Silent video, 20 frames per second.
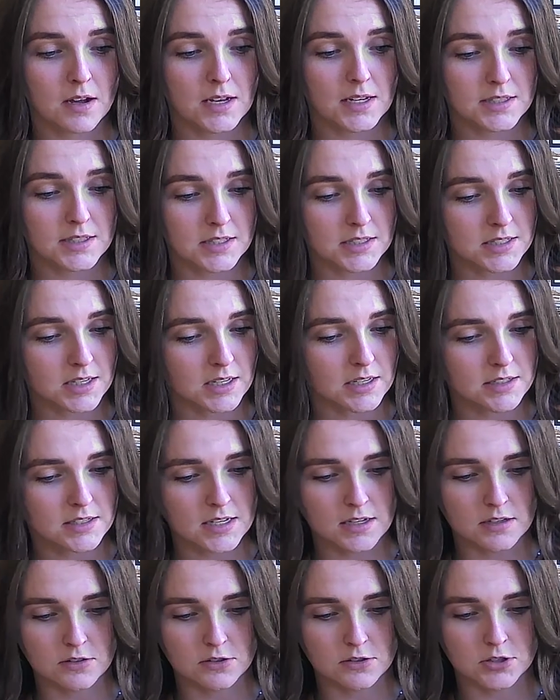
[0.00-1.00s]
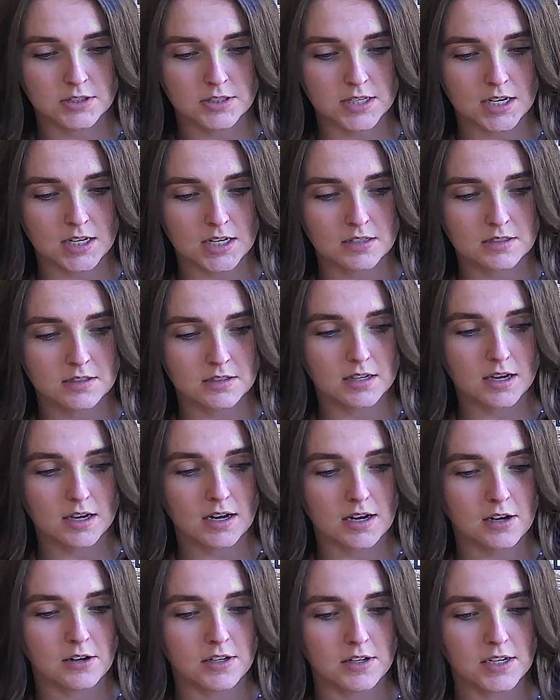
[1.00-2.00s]
It's a done deal, she says. I
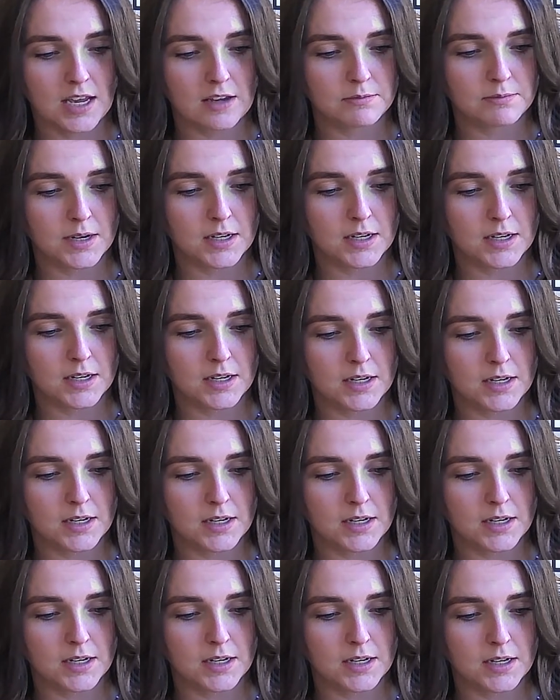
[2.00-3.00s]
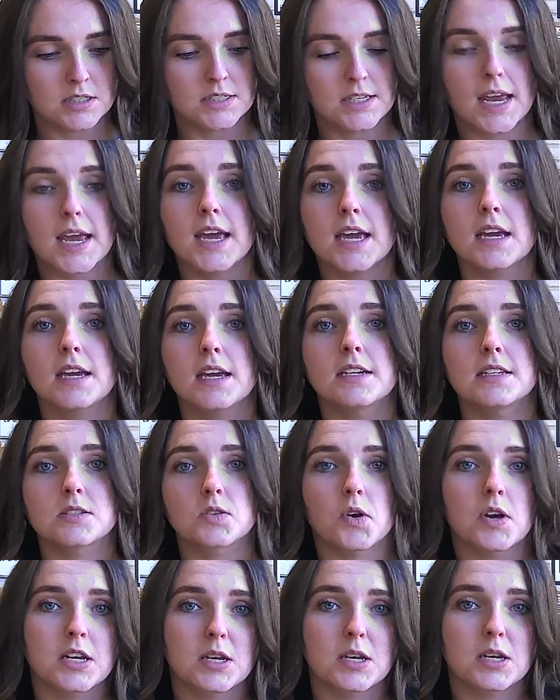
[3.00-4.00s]
already gave my notice. Today is
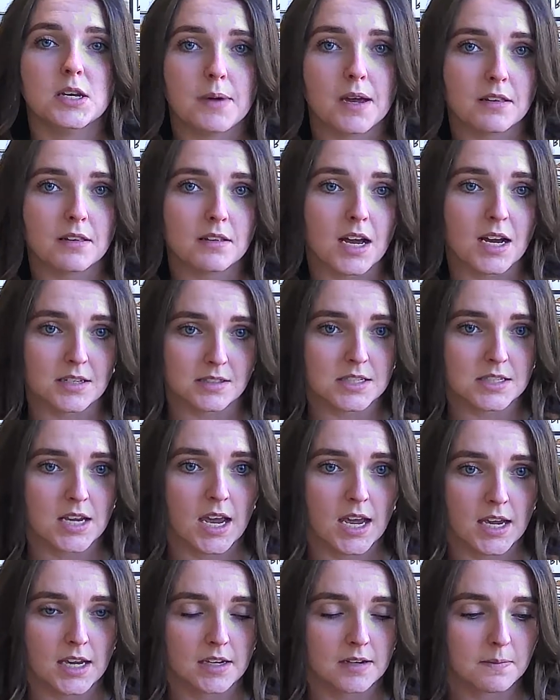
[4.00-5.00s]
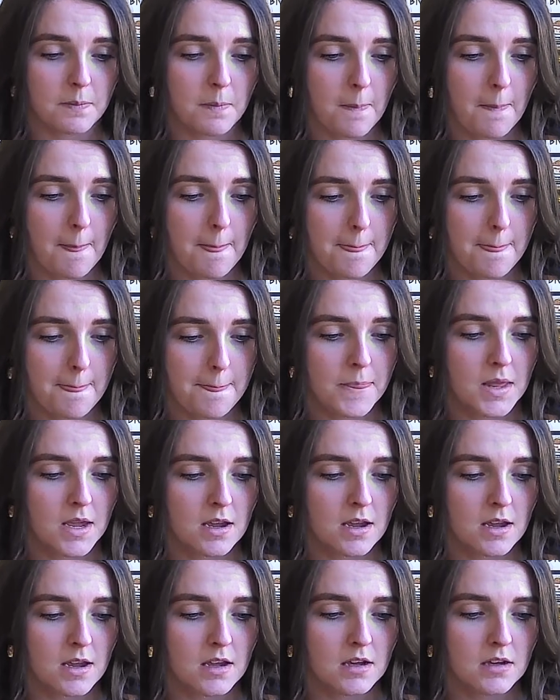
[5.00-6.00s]
going to be my last day.
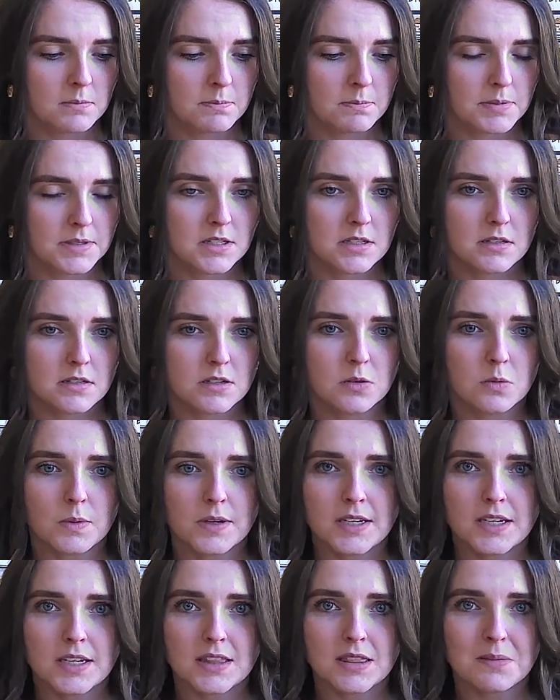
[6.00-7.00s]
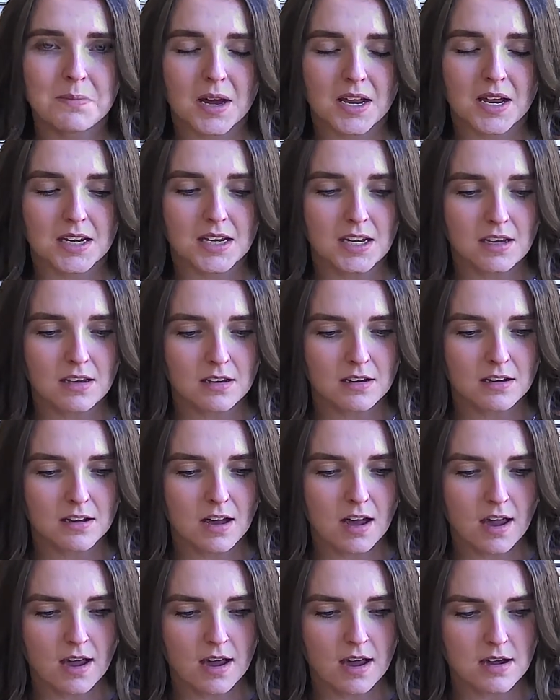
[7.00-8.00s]
But don't we need the money?
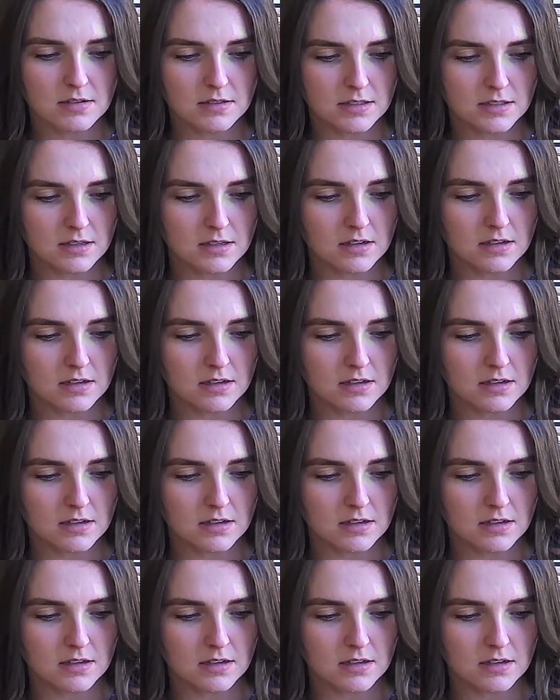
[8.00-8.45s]
I ask.